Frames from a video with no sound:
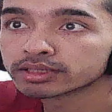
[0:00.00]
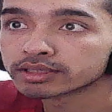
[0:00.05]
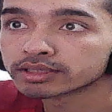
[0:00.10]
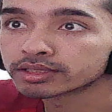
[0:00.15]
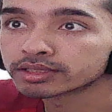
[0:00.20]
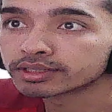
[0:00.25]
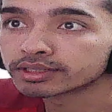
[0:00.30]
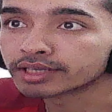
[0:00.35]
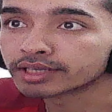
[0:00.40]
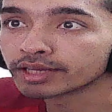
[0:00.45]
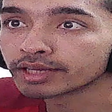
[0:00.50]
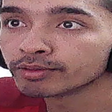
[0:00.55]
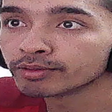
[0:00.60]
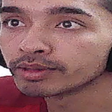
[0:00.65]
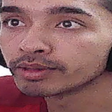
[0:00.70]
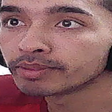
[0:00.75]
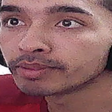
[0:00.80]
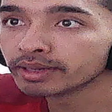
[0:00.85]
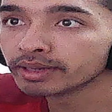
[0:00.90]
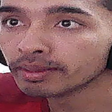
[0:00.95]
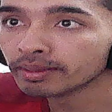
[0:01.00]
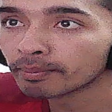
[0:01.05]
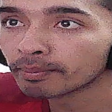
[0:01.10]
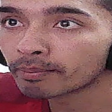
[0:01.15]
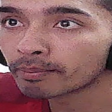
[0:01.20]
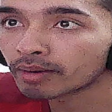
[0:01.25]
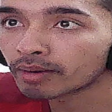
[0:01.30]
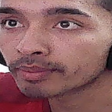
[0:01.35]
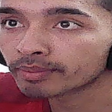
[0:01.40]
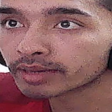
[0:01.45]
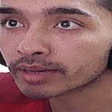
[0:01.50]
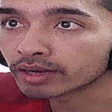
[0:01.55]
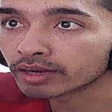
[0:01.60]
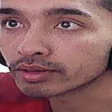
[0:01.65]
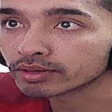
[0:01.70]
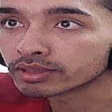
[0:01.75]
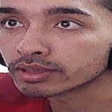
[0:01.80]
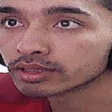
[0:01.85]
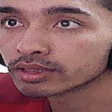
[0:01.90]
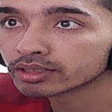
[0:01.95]
3 will be popped out.
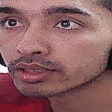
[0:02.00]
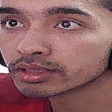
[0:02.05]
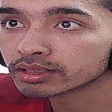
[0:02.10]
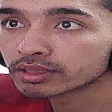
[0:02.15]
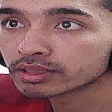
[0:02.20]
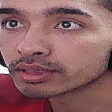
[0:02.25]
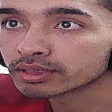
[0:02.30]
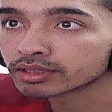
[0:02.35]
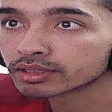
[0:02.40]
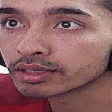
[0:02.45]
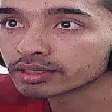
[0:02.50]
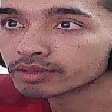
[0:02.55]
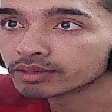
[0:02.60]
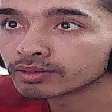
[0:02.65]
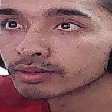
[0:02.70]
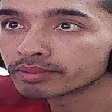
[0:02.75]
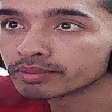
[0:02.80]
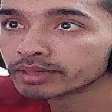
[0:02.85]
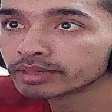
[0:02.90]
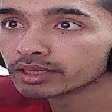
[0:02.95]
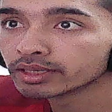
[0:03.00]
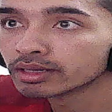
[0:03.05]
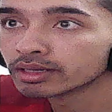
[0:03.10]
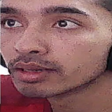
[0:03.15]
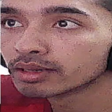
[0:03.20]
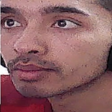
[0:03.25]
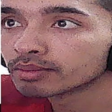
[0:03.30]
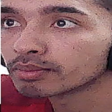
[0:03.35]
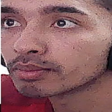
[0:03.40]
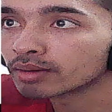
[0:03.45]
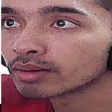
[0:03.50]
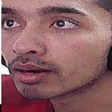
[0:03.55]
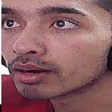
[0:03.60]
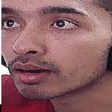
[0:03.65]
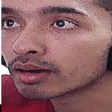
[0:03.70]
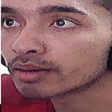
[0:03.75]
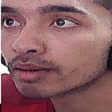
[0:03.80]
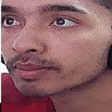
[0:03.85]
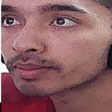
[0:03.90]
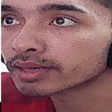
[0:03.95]
3 will be
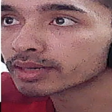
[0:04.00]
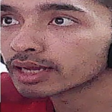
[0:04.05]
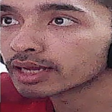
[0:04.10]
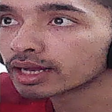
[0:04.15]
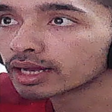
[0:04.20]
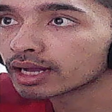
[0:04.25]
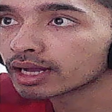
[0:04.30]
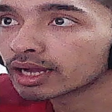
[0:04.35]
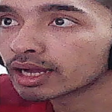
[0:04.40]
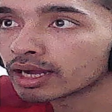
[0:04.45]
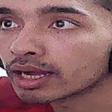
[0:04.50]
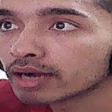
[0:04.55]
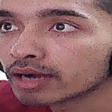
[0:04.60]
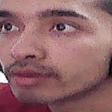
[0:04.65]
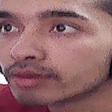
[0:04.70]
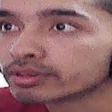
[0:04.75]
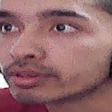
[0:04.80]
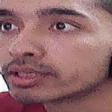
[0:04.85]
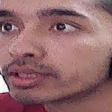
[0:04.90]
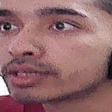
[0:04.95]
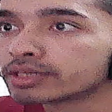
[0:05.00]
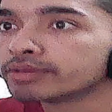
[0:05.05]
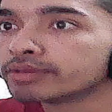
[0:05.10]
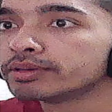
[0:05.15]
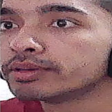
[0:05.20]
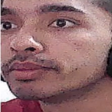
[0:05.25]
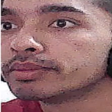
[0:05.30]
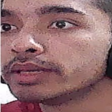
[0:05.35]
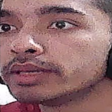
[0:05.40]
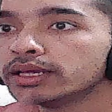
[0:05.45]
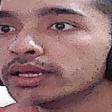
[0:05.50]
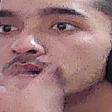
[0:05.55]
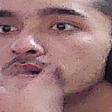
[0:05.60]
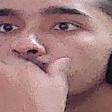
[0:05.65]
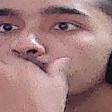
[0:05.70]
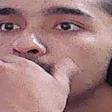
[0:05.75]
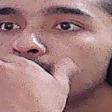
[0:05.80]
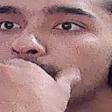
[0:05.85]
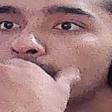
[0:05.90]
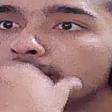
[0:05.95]
popped out. 3 will be
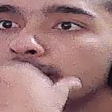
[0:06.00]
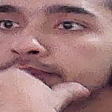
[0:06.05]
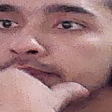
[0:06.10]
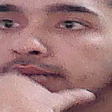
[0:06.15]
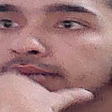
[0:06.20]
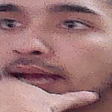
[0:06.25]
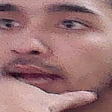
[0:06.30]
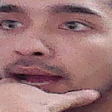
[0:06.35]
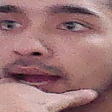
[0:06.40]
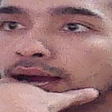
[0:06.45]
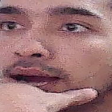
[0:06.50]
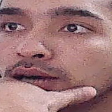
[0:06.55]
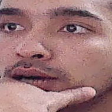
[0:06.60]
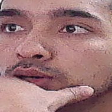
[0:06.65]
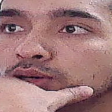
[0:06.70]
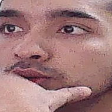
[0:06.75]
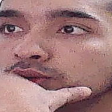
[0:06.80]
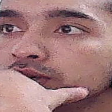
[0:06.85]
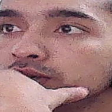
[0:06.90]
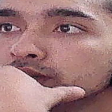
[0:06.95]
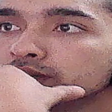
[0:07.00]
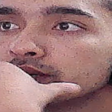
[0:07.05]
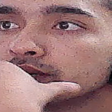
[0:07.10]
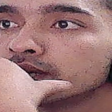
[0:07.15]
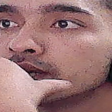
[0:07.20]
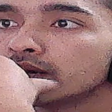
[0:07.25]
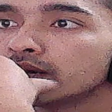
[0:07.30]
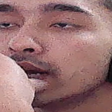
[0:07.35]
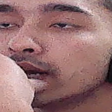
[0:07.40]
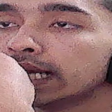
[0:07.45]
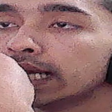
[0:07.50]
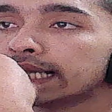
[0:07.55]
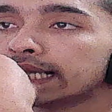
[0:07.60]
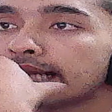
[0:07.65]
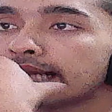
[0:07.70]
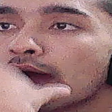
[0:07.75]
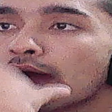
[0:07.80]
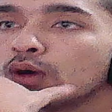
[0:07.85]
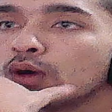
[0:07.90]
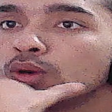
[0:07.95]
popped out.
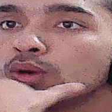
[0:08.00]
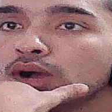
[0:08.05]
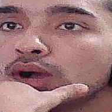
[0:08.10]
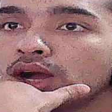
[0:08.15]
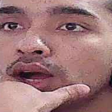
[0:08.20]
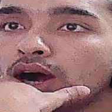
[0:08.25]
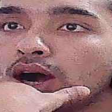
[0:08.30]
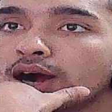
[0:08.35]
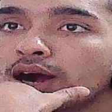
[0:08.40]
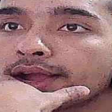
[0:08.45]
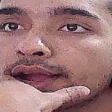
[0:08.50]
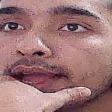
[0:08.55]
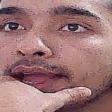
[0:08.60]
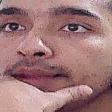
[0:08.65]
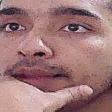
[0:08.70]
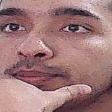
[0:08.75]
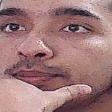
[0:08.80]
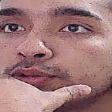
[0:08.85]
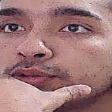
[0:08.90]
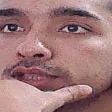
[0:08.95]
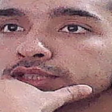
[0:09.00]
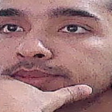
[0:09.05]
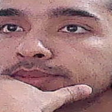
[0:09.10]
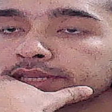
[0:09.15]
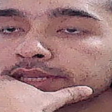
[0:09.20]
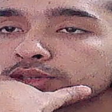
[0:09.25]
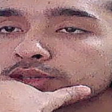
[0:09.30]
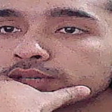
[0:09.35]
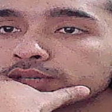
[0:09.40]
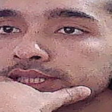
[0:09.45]
Now again push method